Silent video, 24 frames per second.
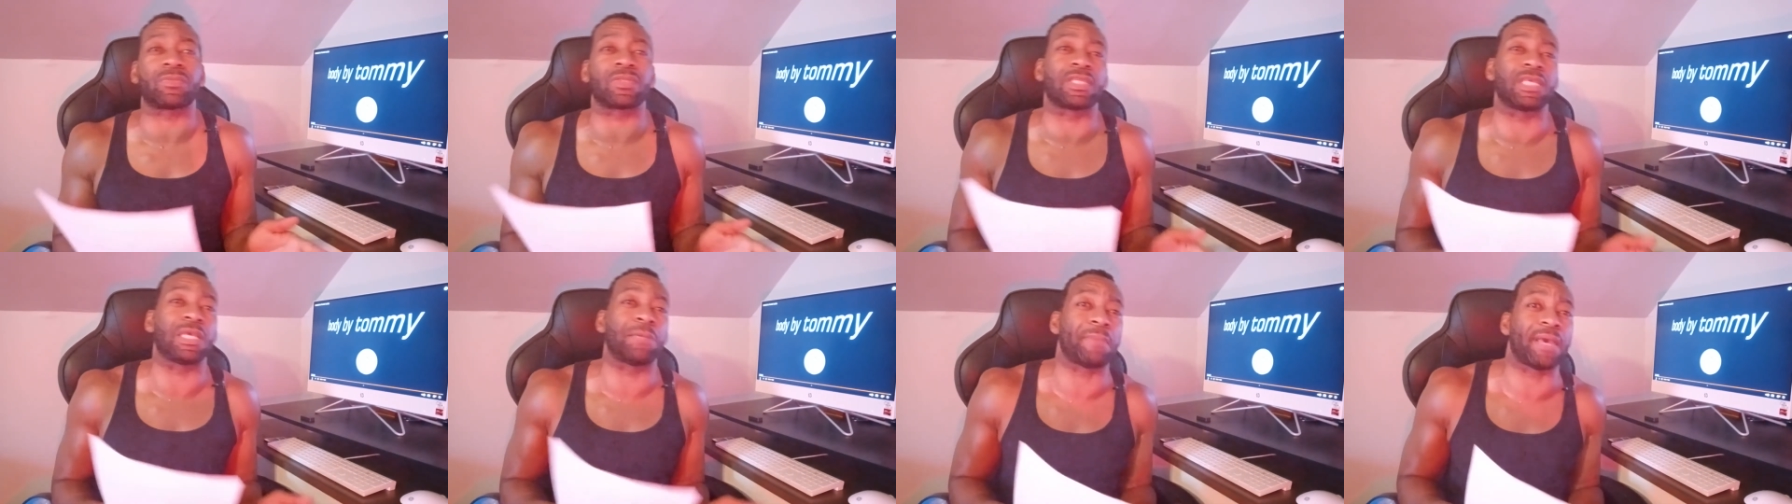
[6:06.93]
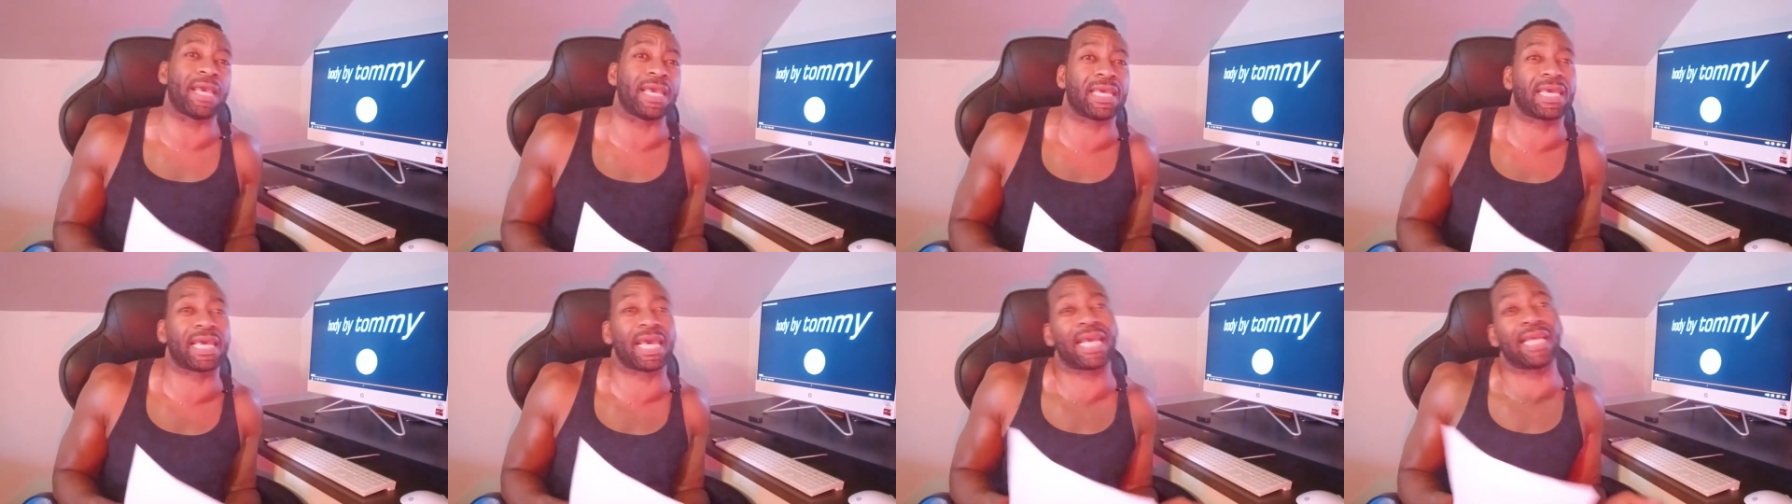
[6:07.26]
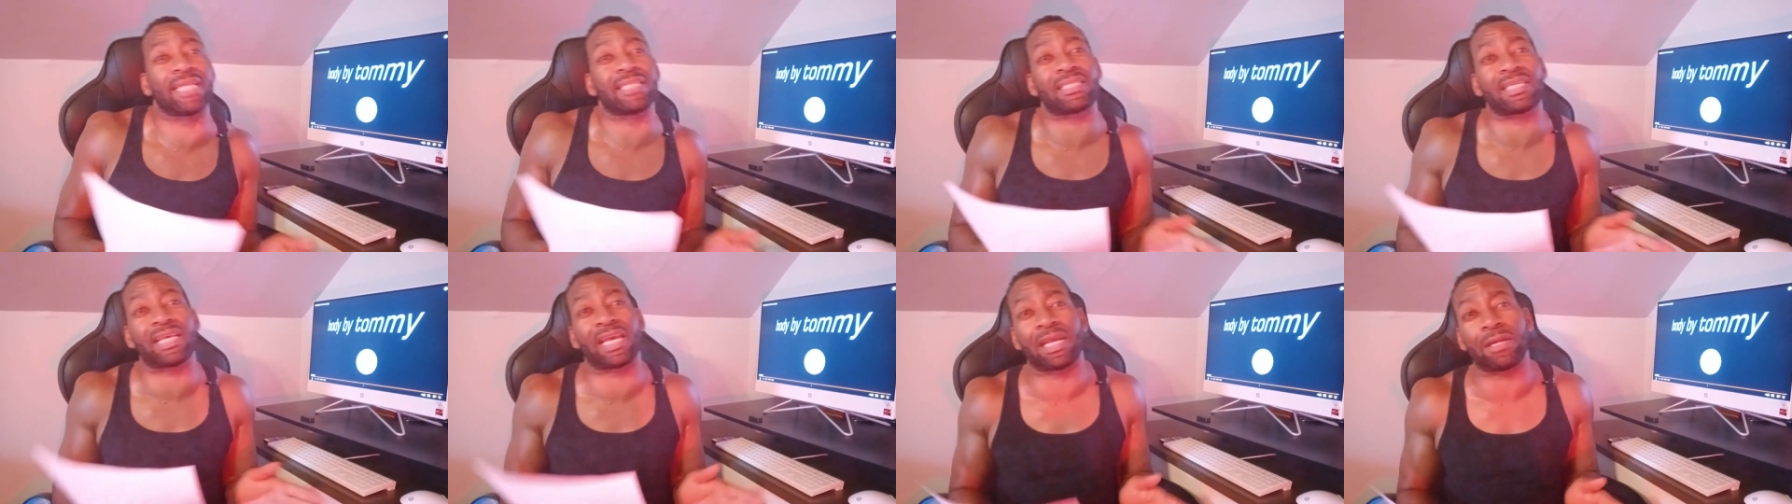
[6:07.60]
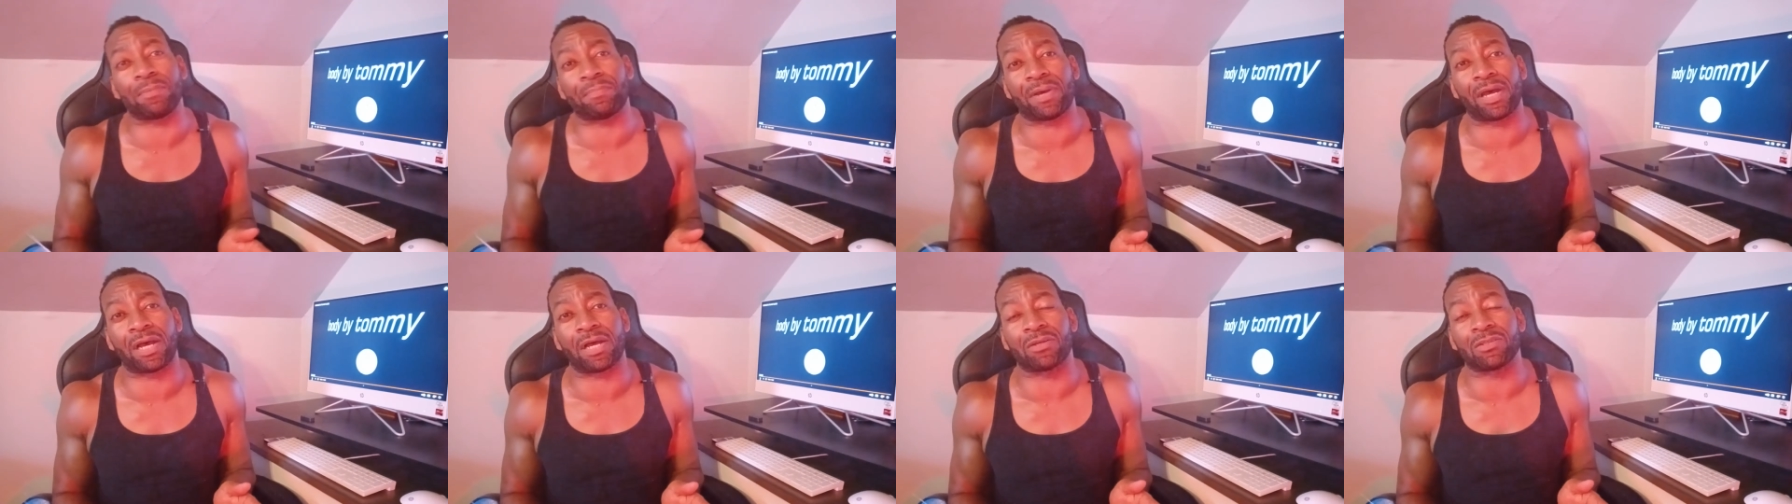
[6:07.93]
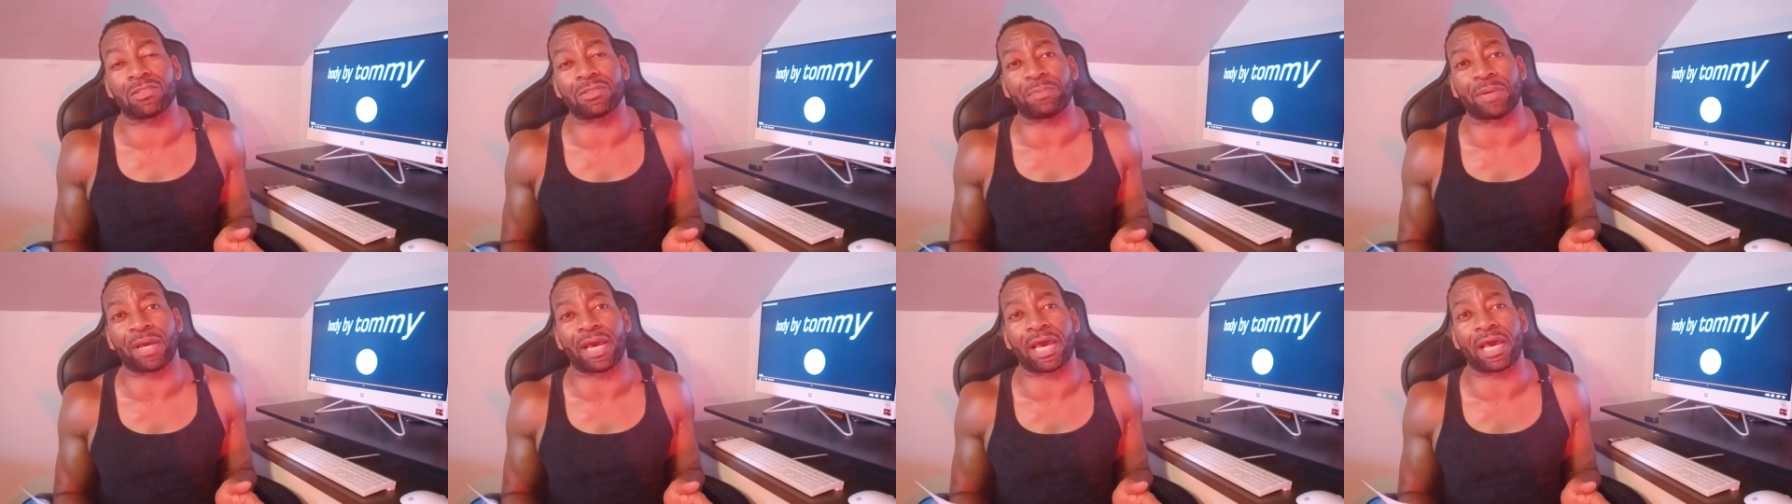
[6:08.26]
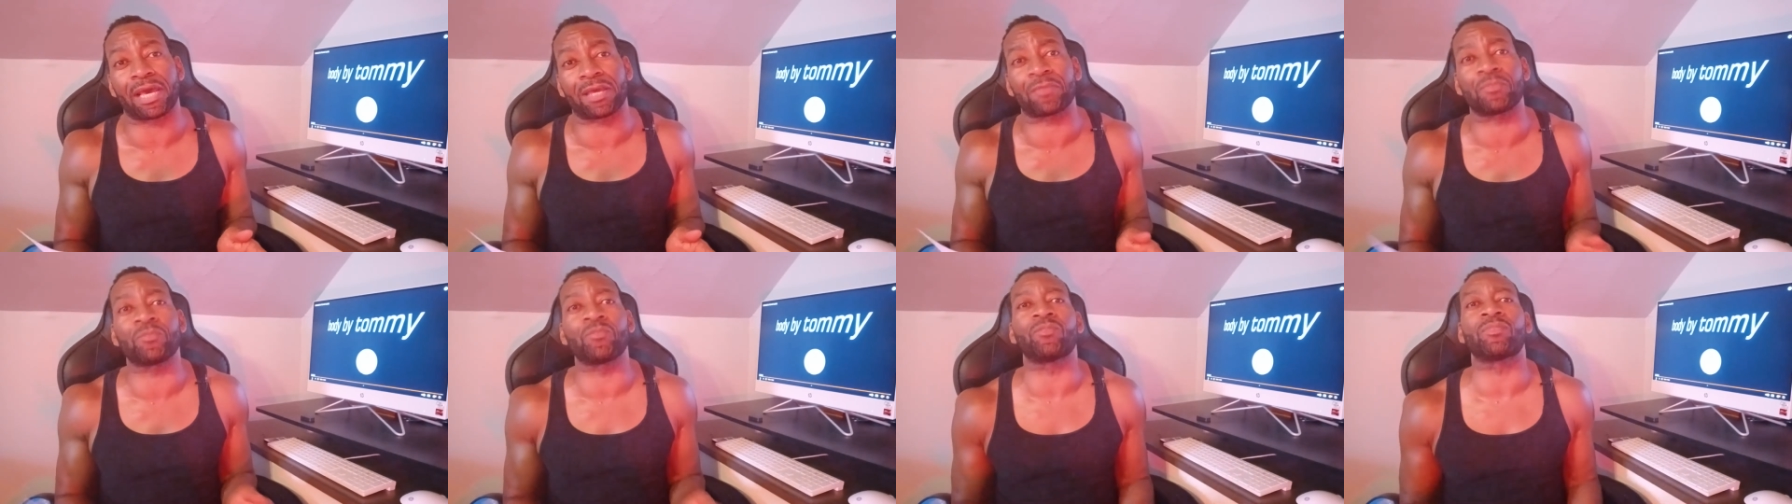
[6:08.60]
You may gain 10 pounds
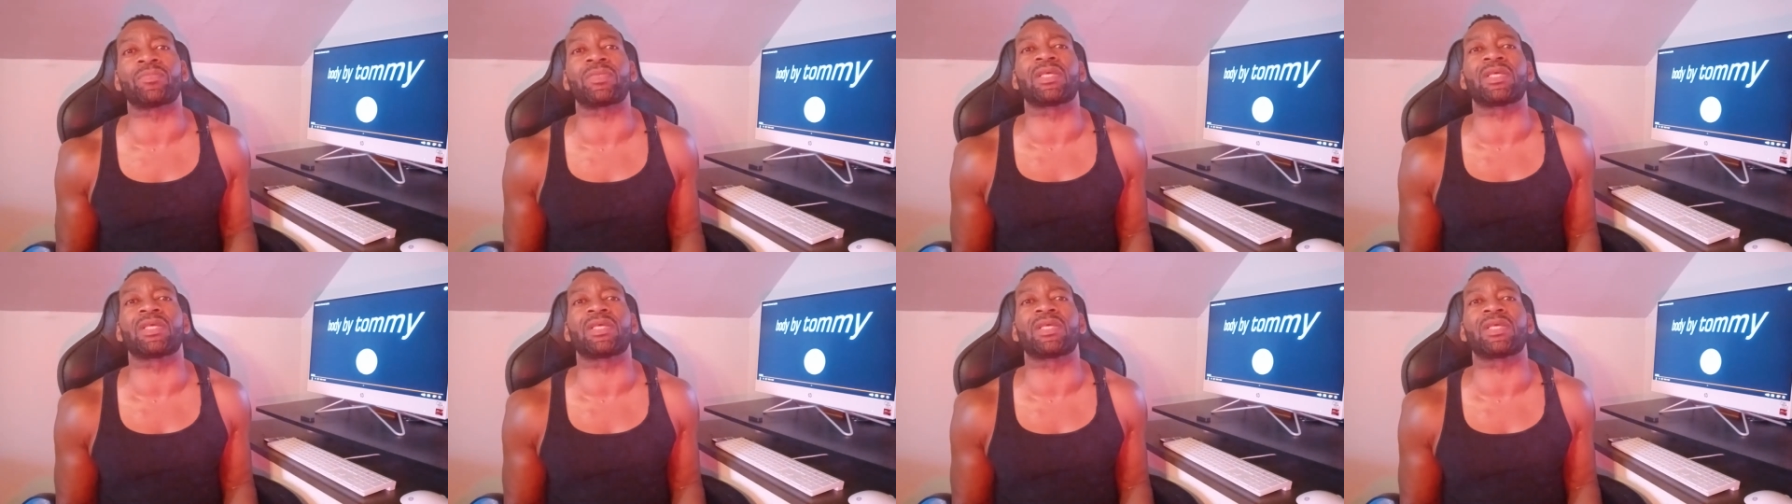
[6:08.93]
back.